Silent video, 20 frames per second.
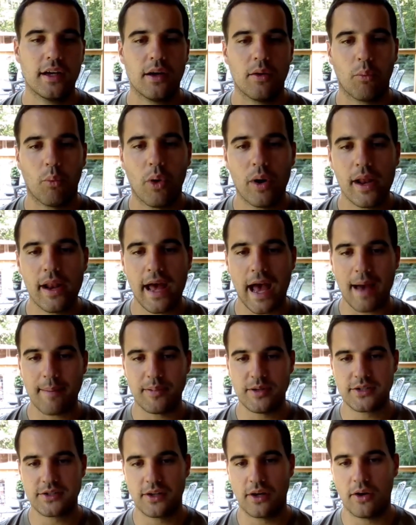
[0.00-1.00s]
What
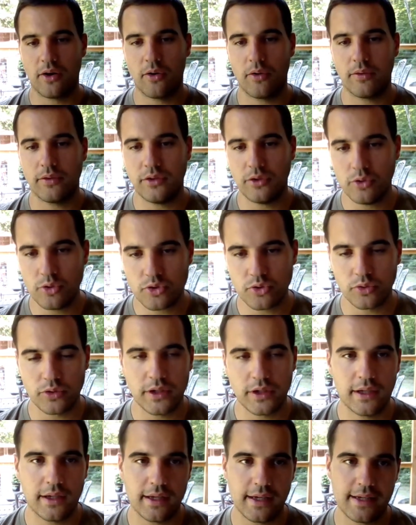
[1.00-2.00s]
happens, though,
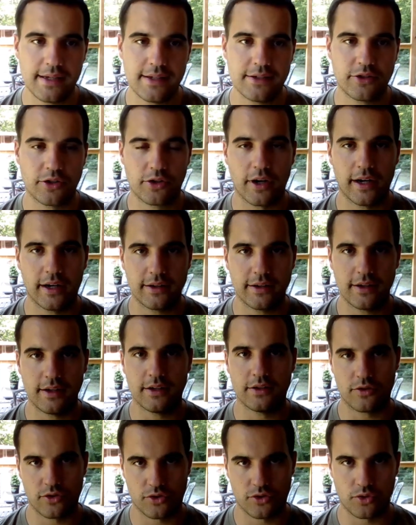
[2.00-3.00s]
usually is your credit
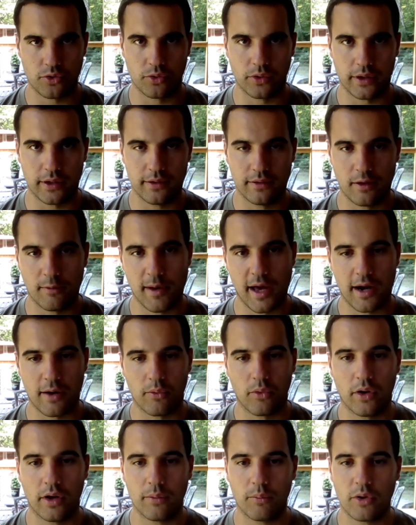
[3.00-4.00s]
is destroyed no matter
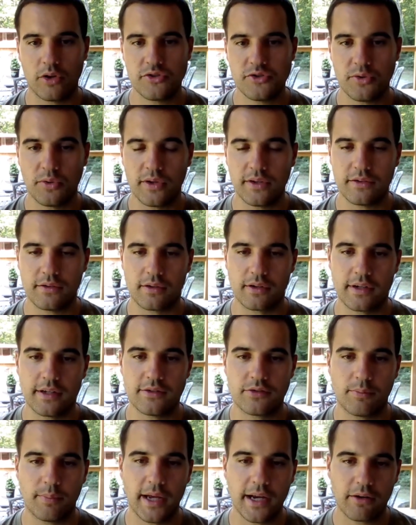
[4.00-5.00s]
what. Once you enter
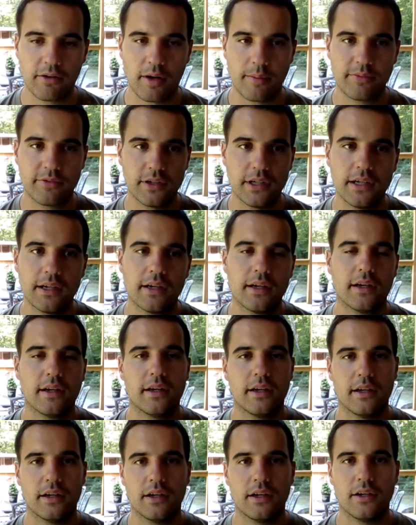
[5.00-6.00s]
into bankruptcy,
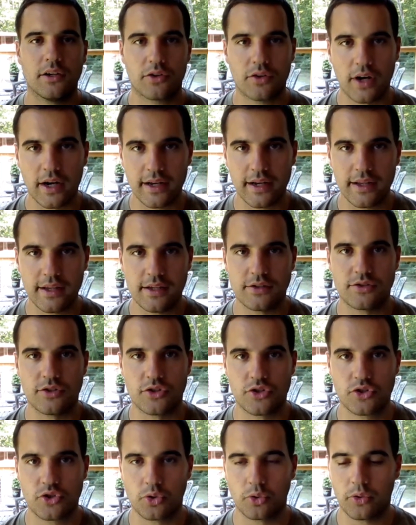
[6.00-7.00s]
your credit is
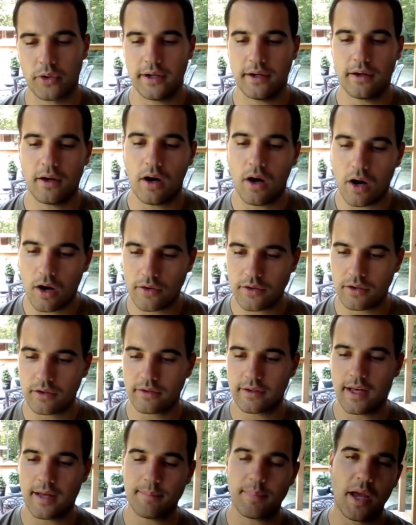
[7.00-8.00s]
destroyed. All your
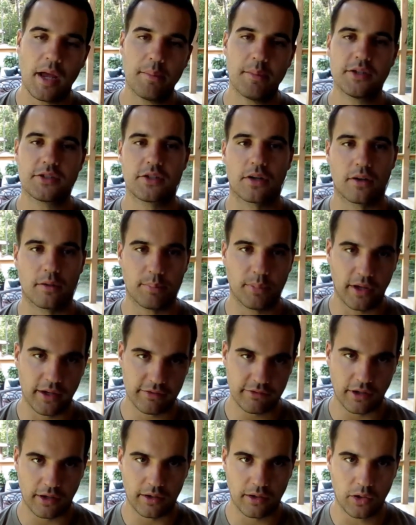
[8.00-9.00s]
debt payments are
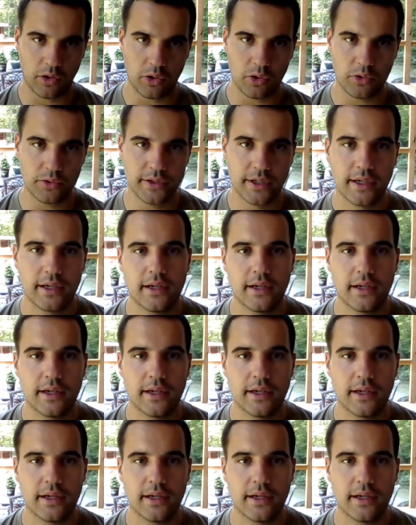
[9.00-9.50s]
placed on hold.